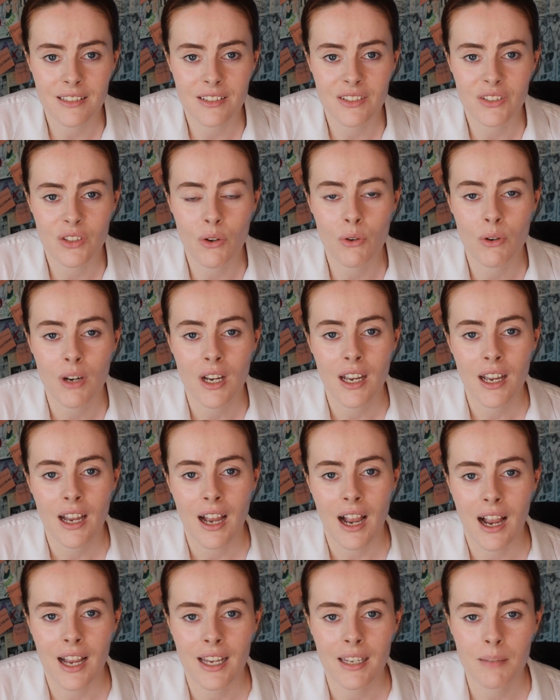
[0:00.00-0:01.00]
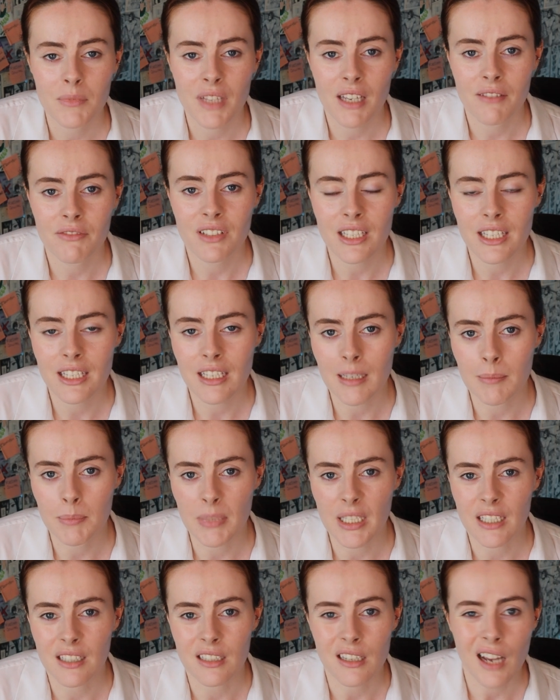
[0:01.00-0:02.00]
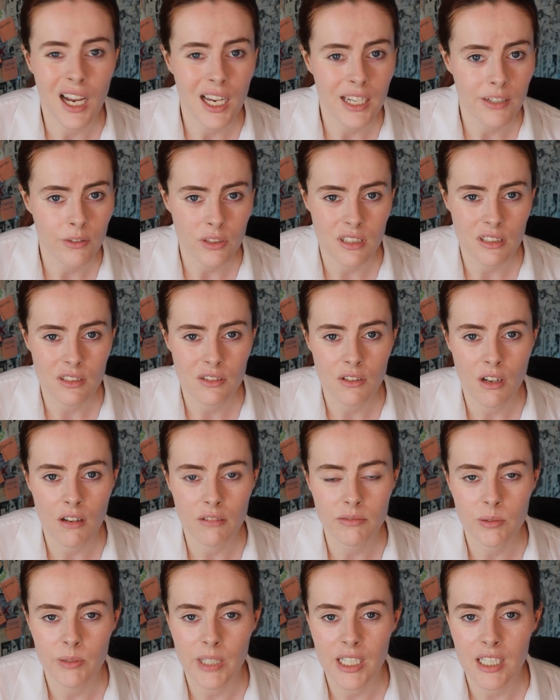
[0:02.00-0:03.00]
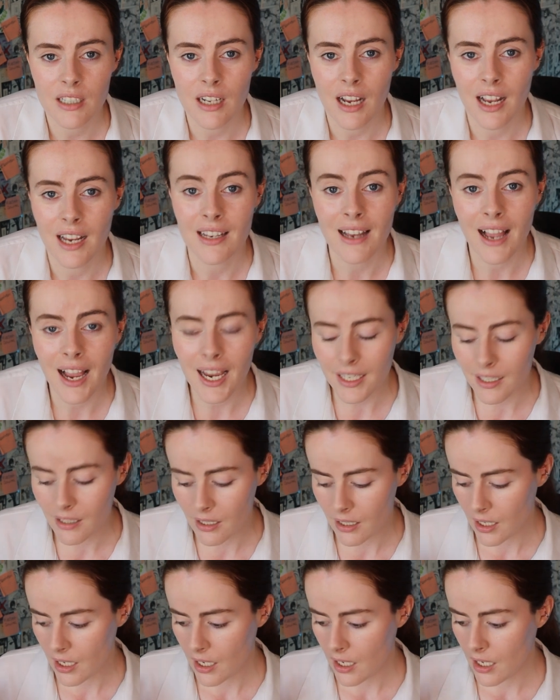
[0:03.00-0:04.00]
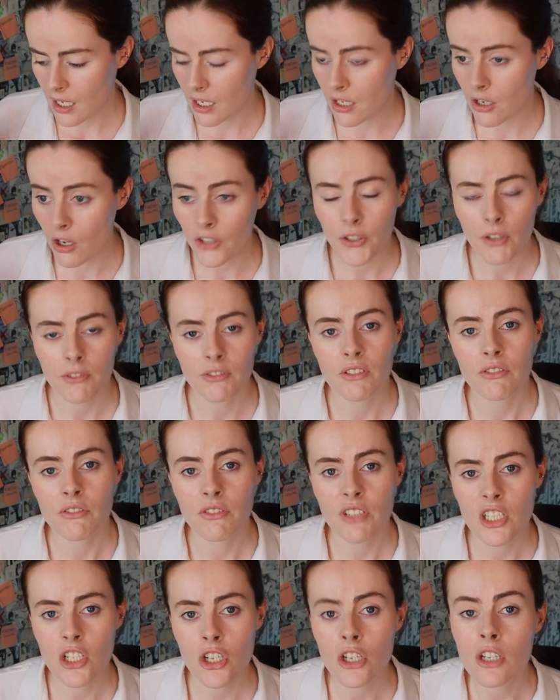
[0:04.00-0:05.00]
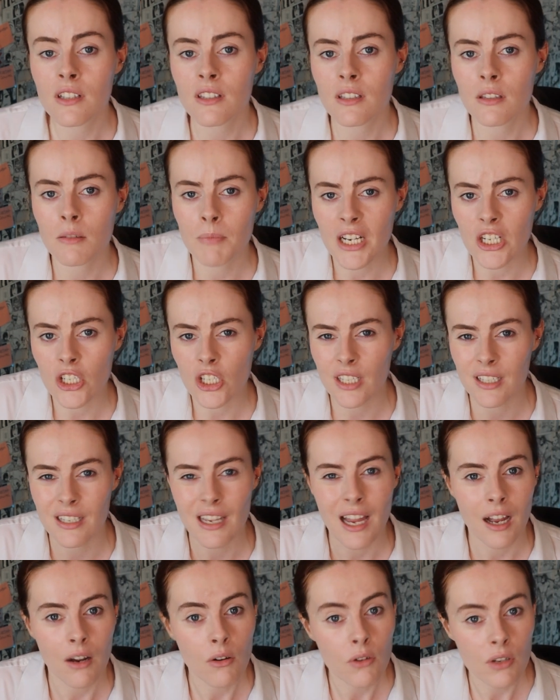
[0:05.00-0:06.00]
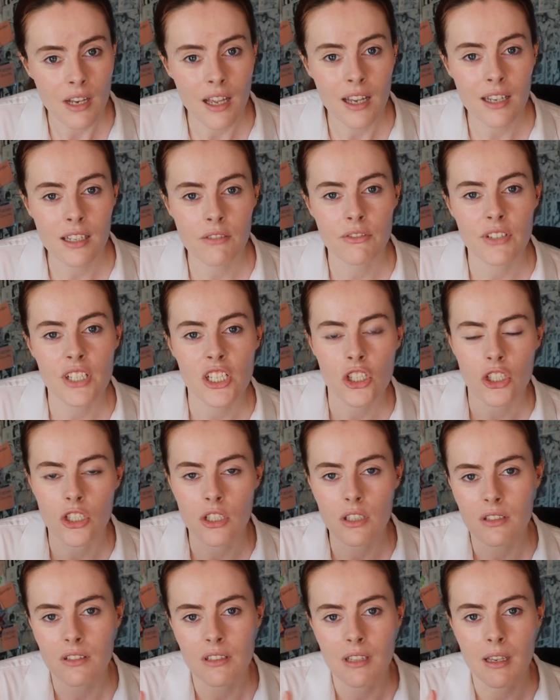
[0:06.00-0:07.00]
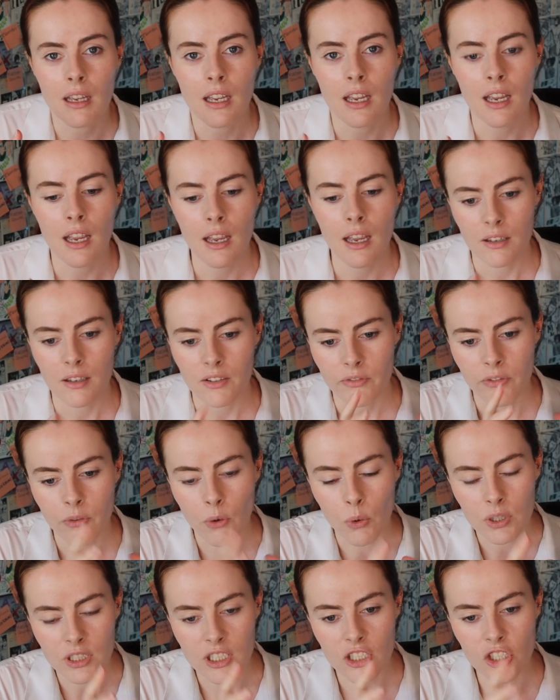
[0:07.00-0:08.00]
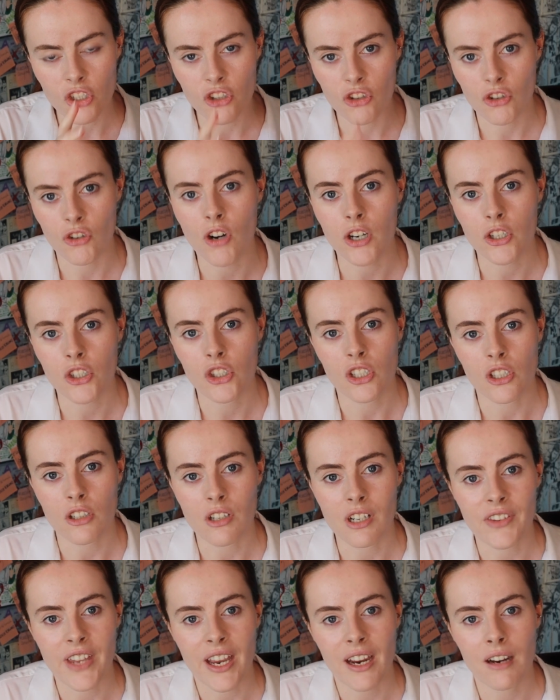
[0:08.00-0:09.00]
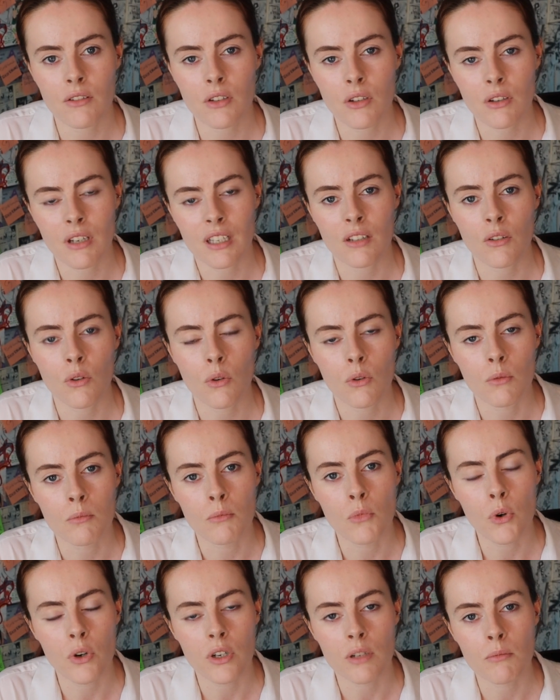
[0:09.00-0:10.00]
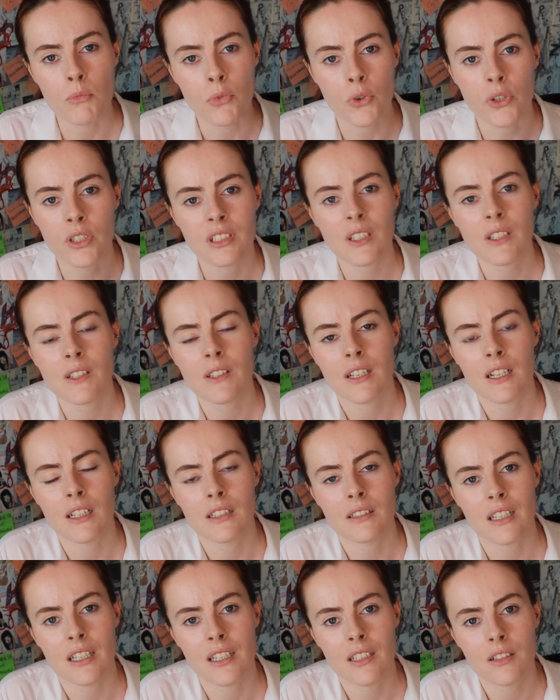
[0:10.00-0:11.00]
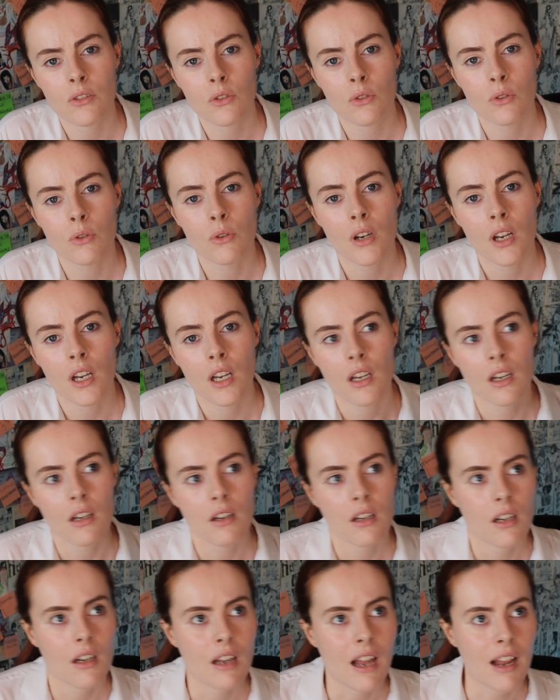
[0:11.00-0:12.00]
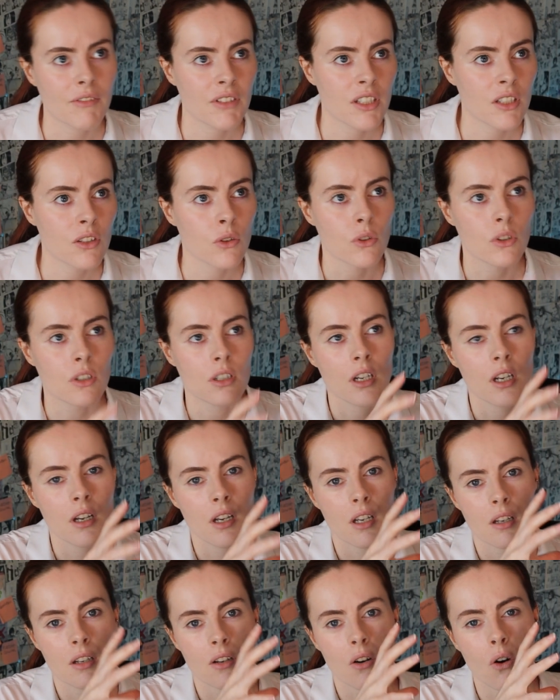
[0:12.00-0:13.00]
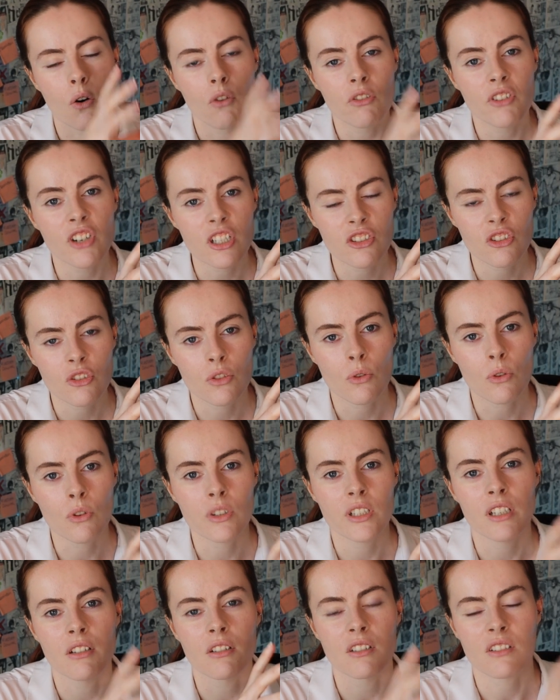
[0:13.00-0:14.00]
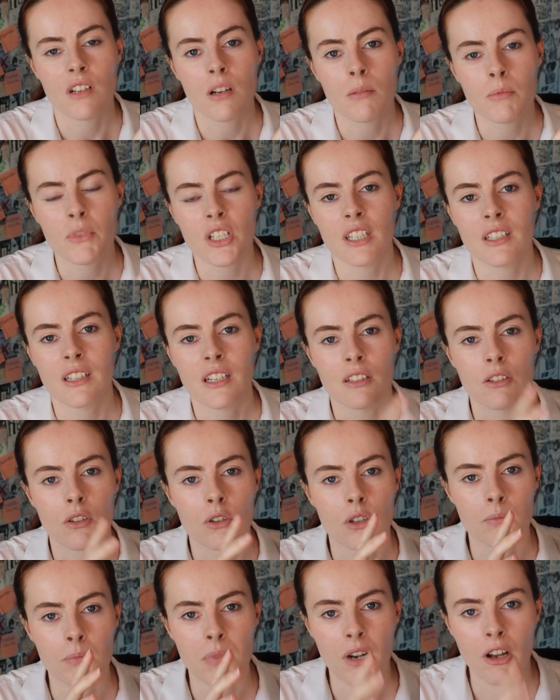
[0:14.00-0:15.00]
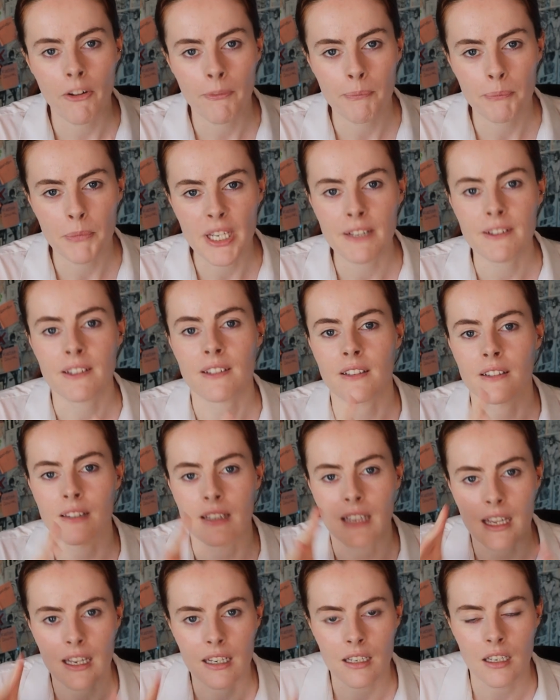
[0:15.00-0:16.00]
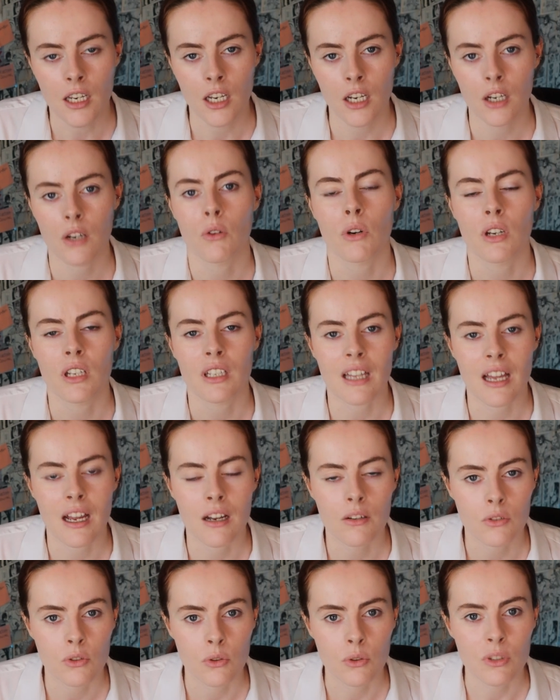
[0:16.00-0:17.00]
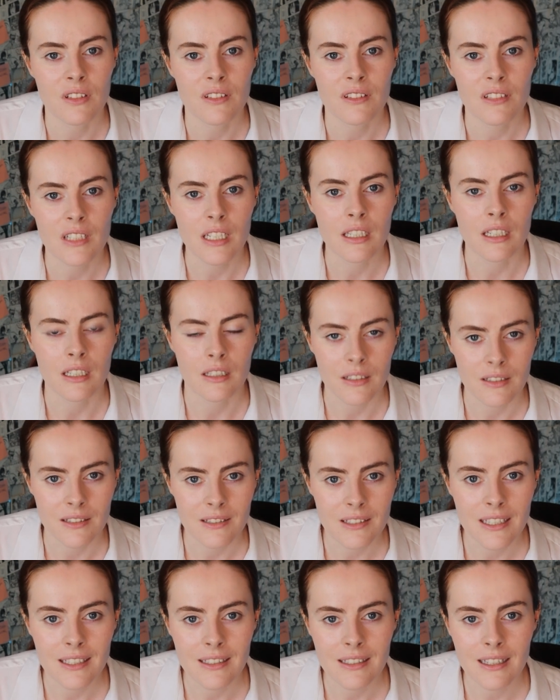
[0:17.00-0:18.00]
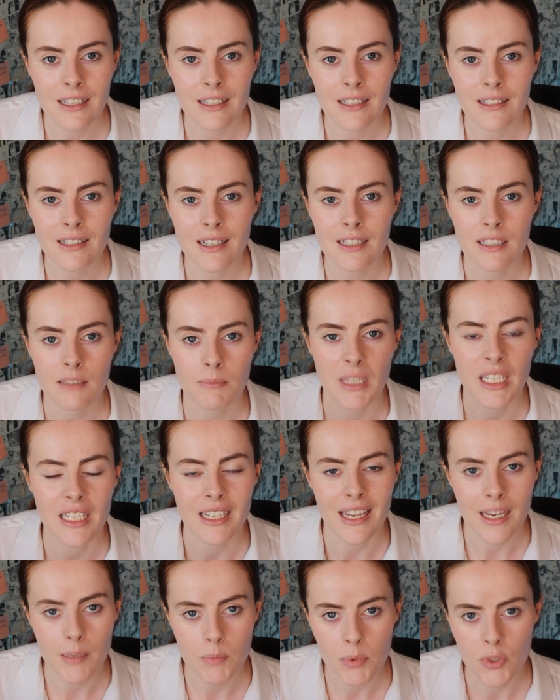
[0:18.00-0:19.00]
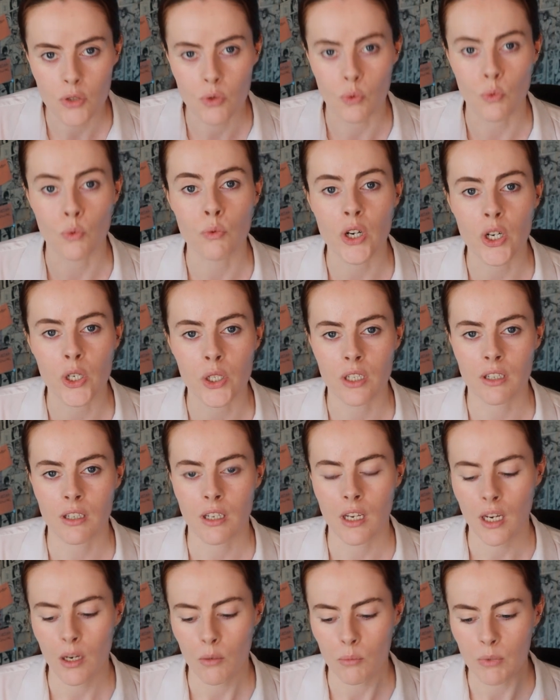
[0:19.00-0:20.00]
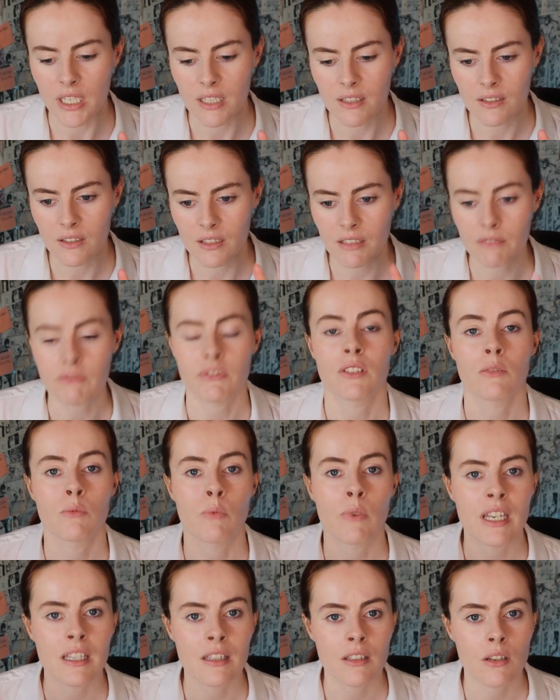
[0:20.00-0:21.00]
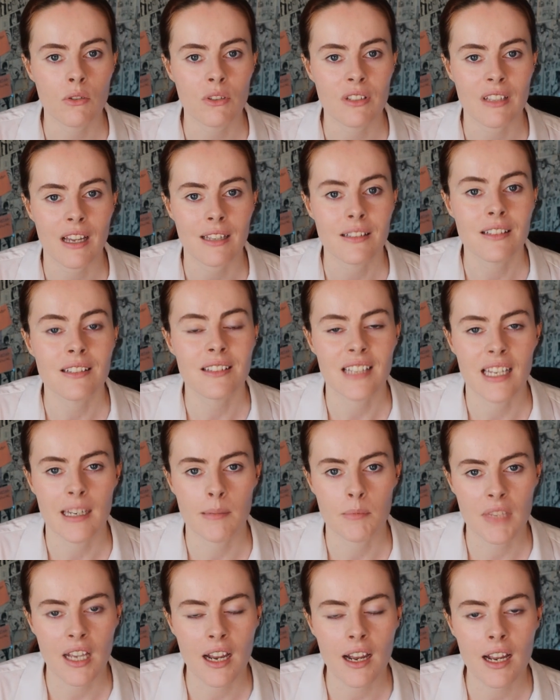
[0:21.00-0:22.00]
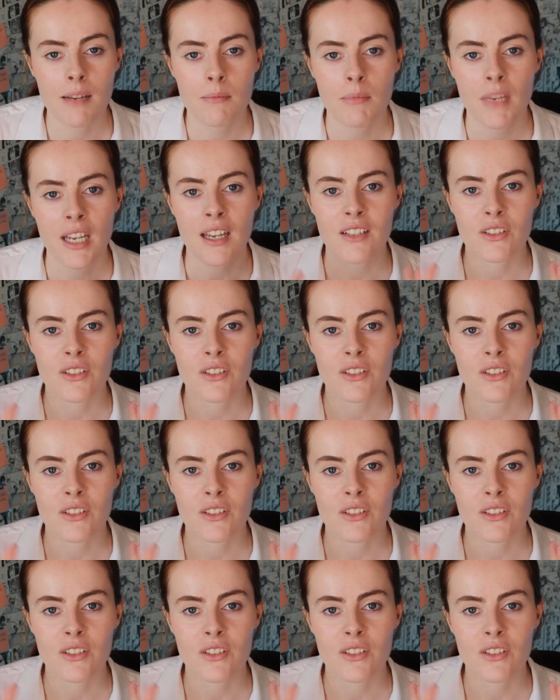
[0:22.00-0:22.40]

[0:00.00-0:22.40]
So I am definitely keeping an eye on this software. I like a lot of the features, especially the outlining features, the folder structure, and how you can go more and more detailed into having your overall story, your summary, then your plot beats, and then going down to the scene and the scene details, being able to work with different windows at the same time.